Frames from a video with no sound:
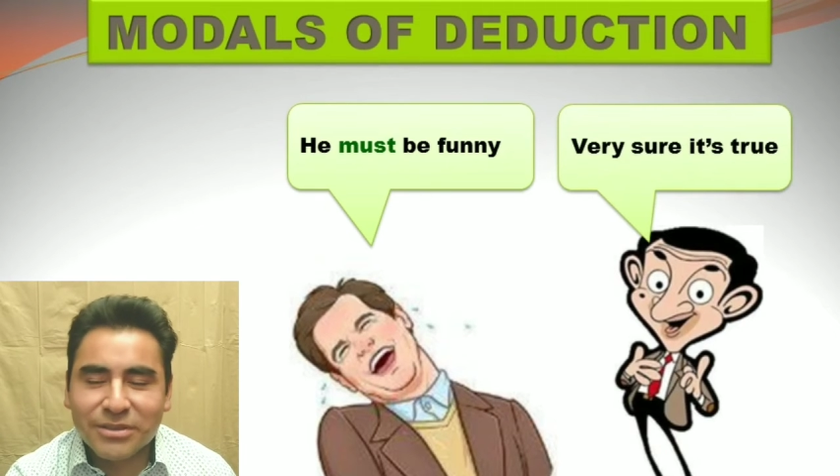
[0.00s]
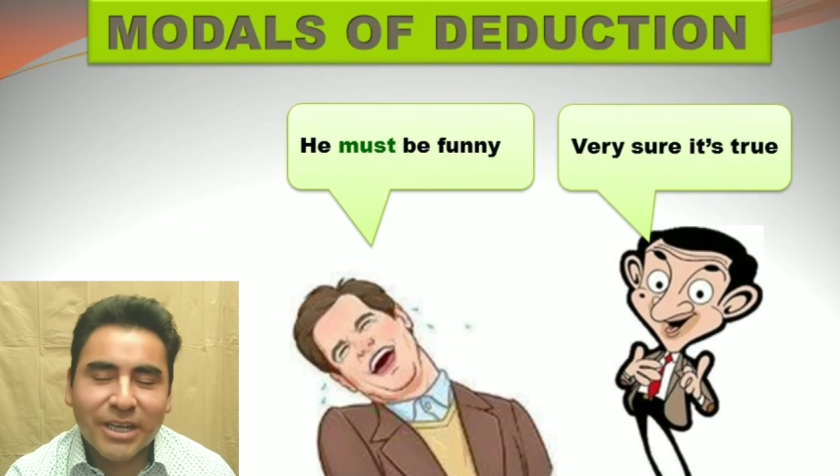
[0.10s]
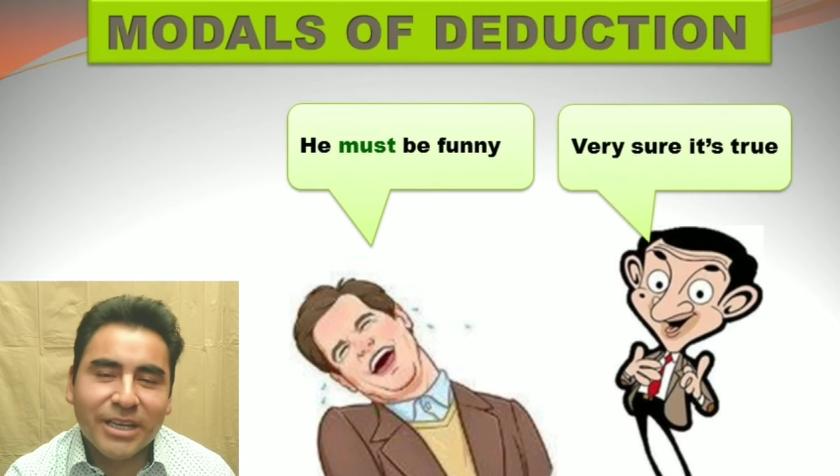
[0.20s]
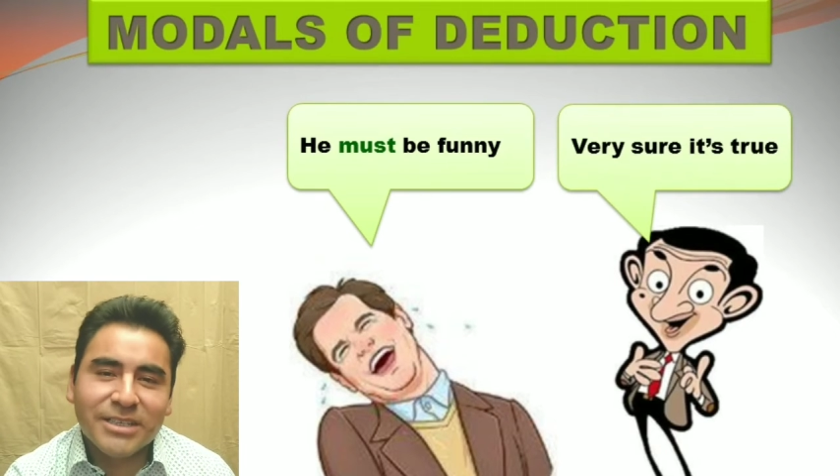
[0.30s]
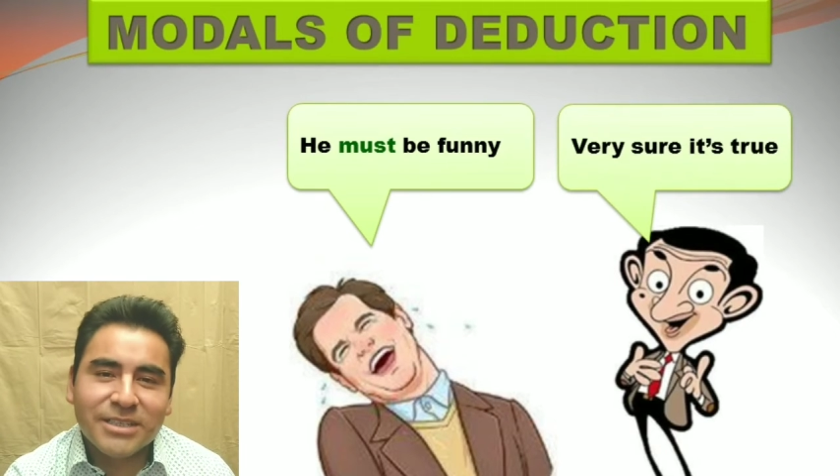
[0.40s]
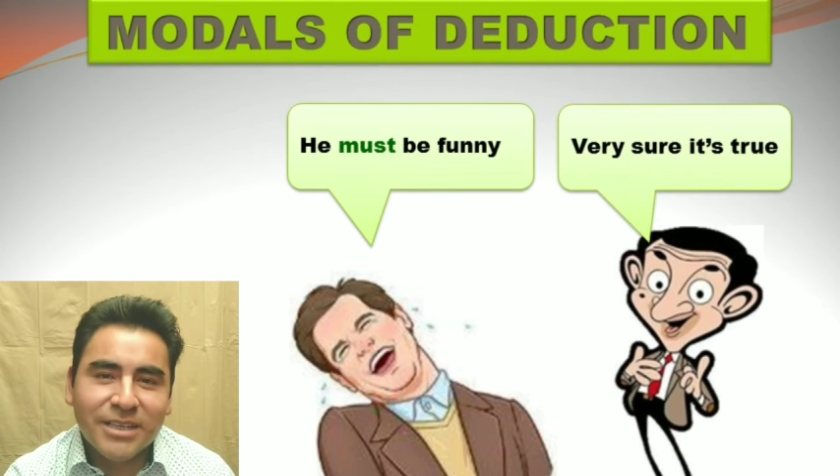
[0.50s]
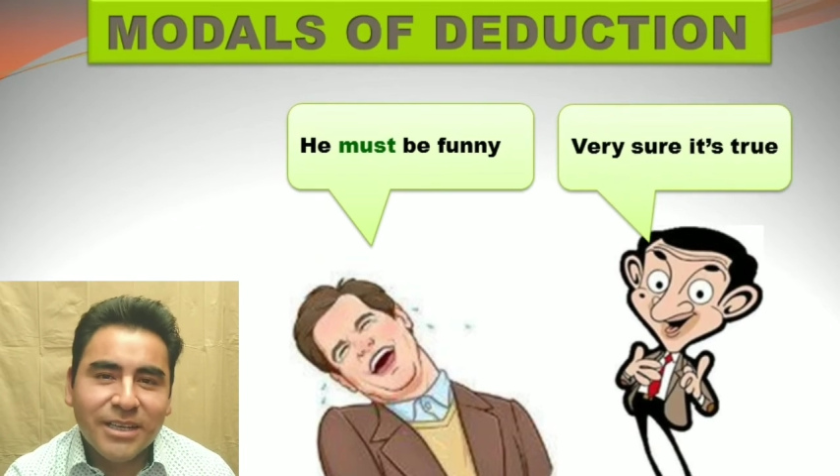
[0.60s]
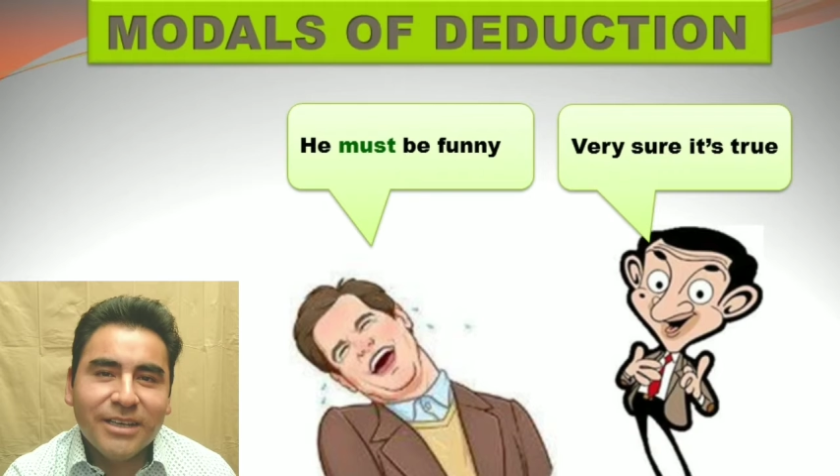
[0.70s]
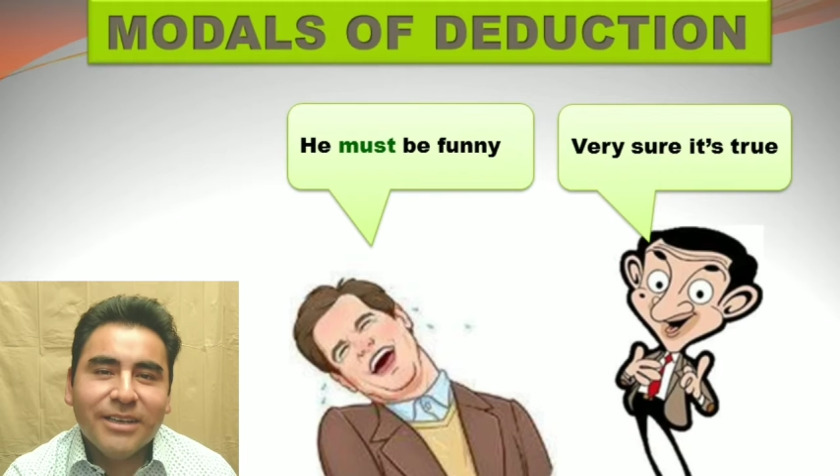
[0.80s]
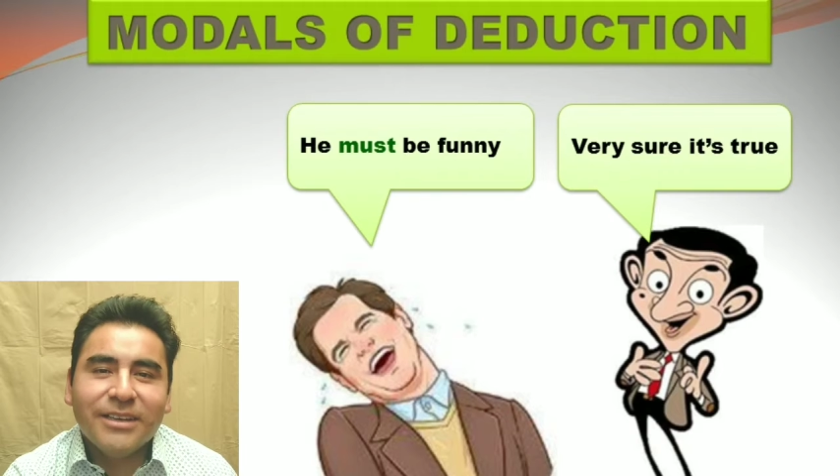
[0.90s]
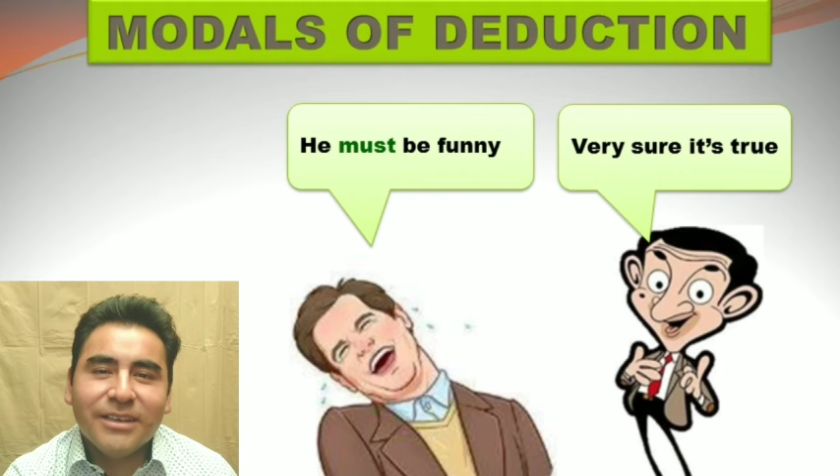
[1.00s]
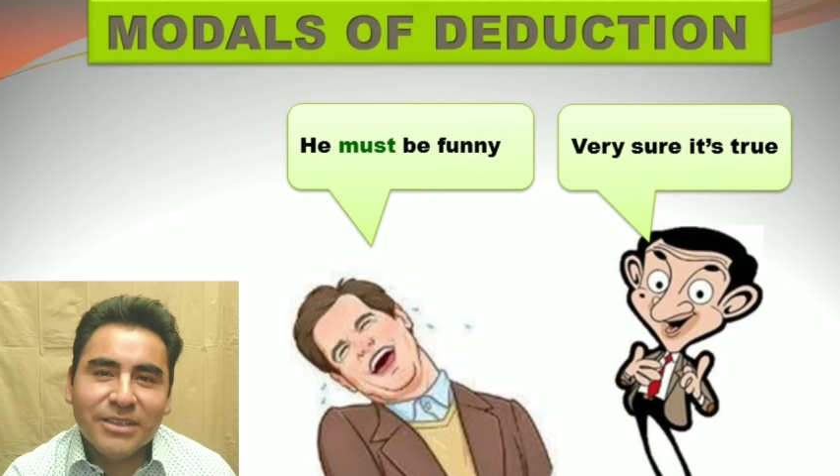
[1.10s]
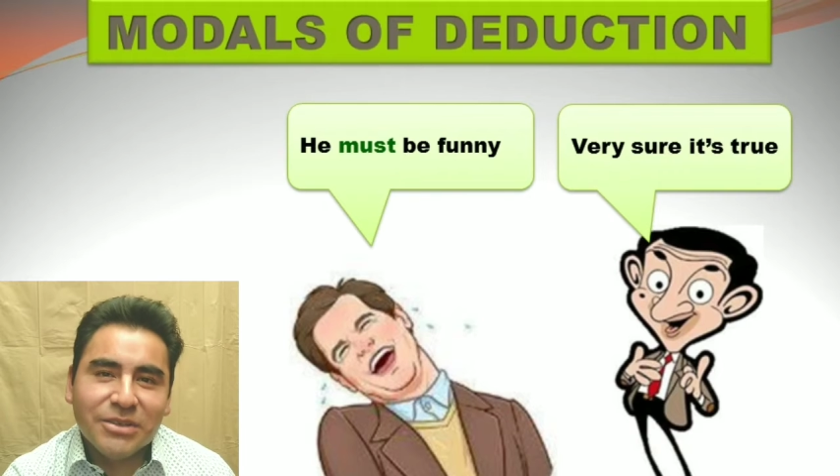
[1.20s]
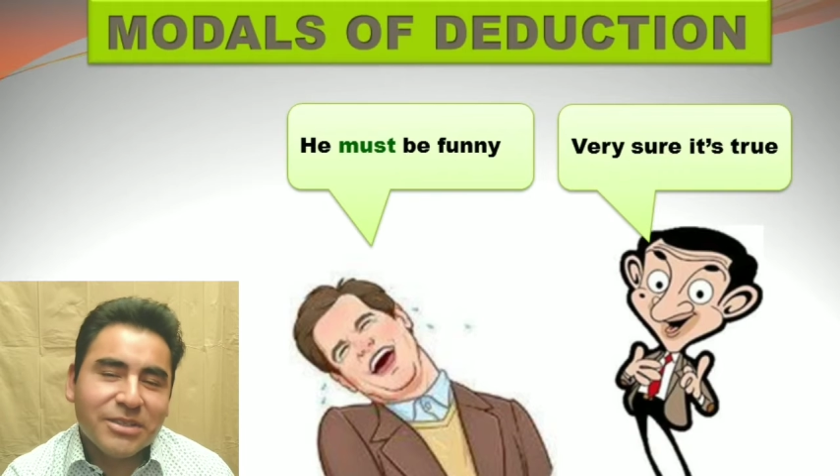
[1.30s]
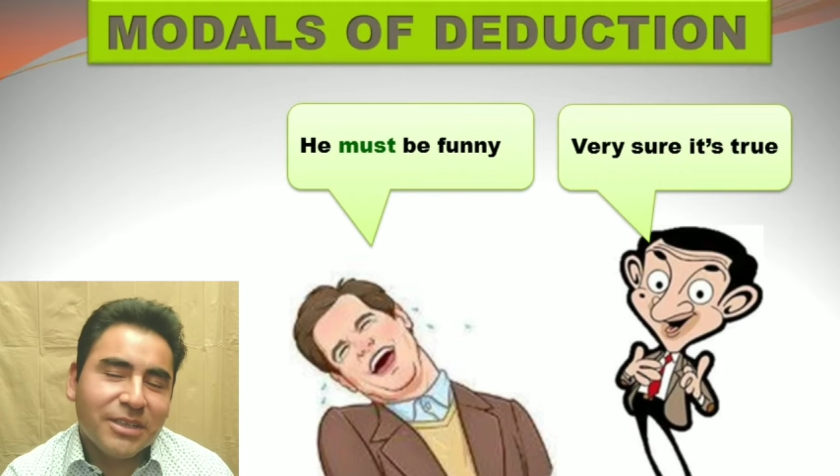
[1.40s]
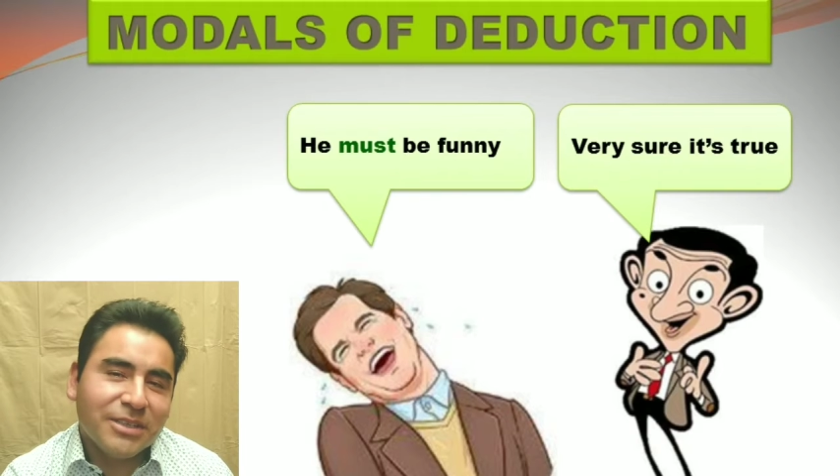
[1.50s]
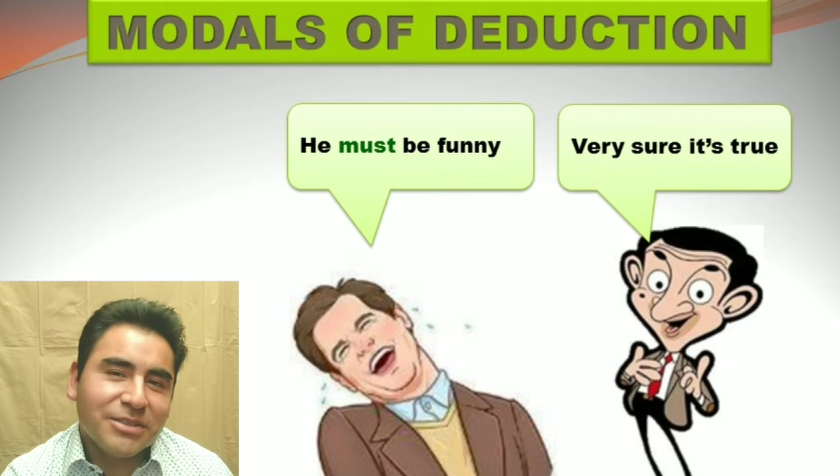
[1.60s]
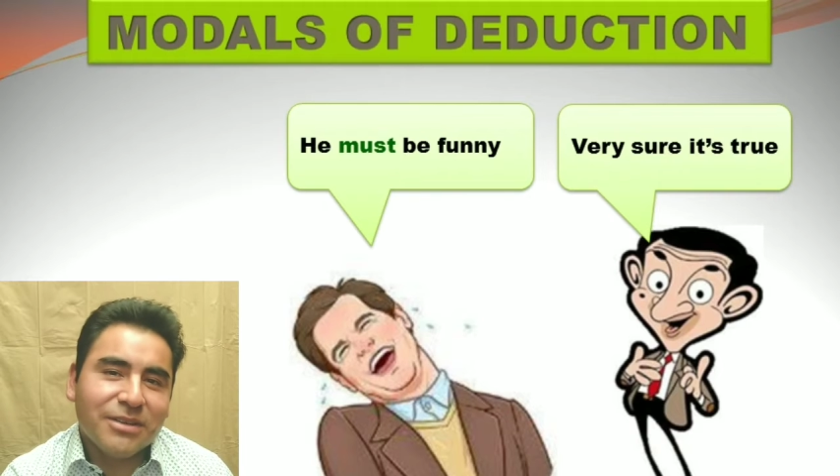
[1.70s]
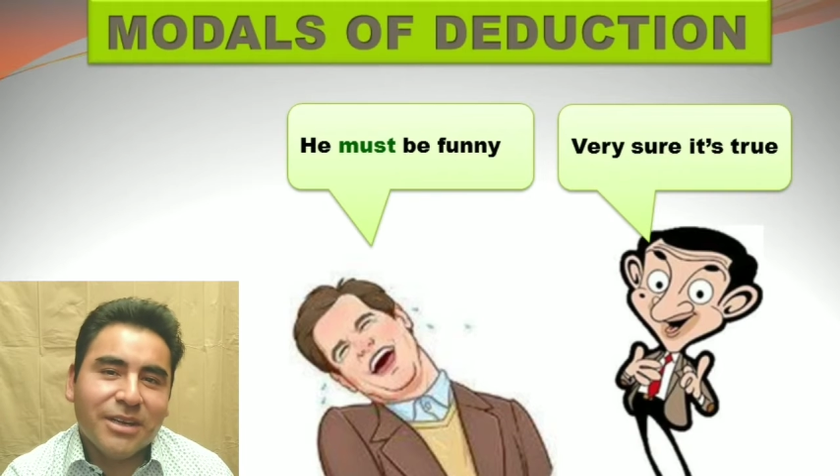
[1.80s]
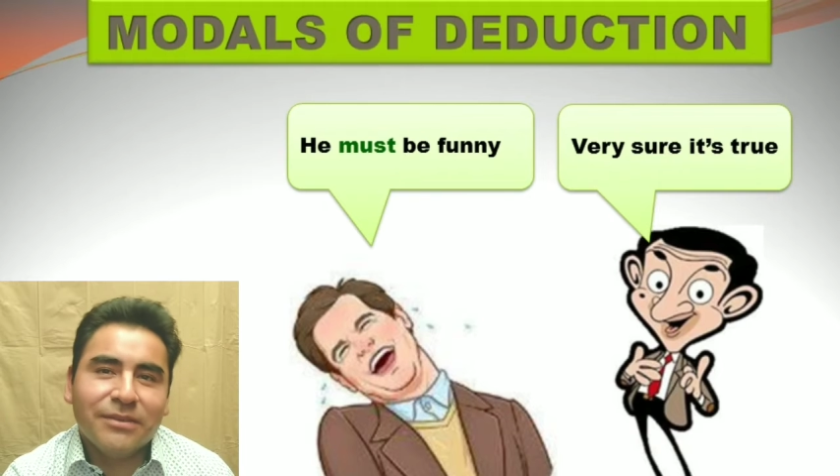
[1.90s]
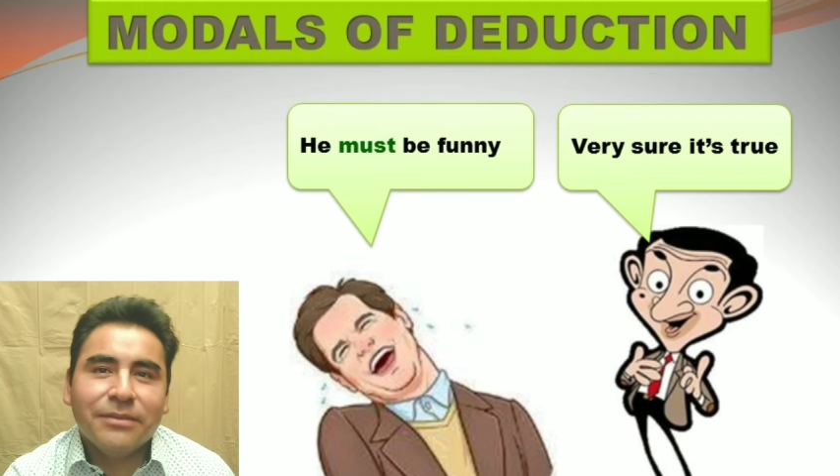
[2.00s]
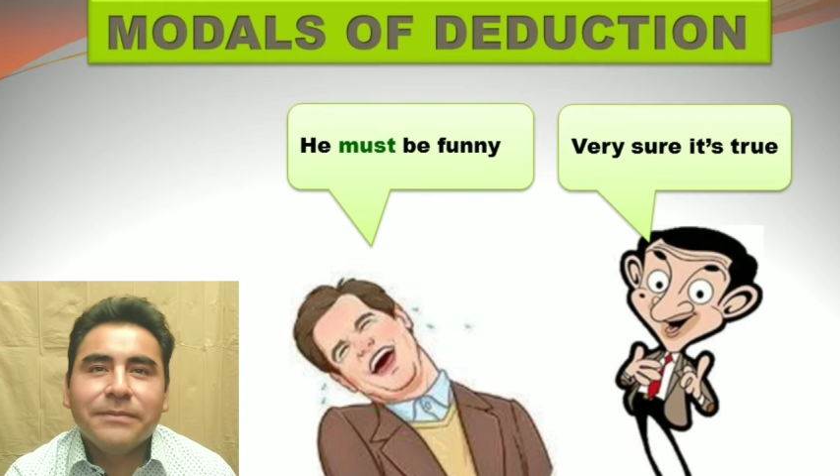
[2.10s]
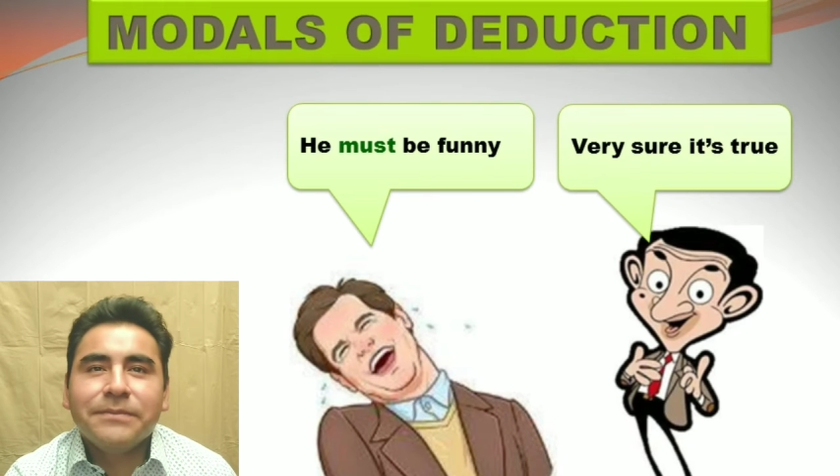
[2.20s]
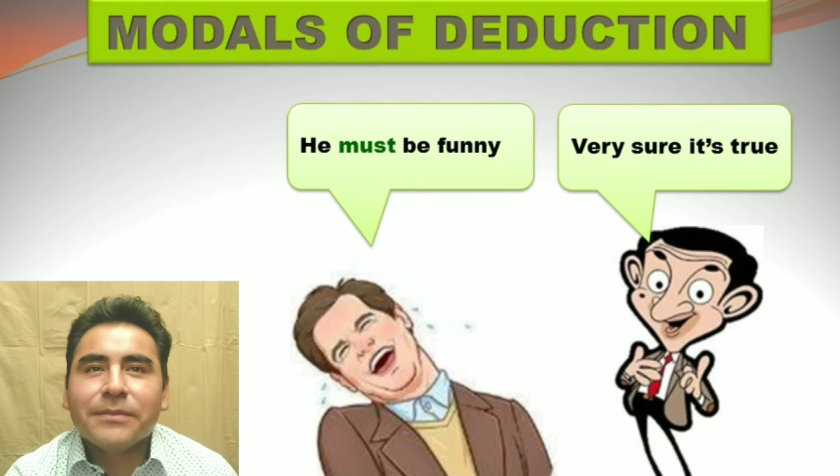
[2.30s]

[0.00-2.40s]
guys, you start to laugh.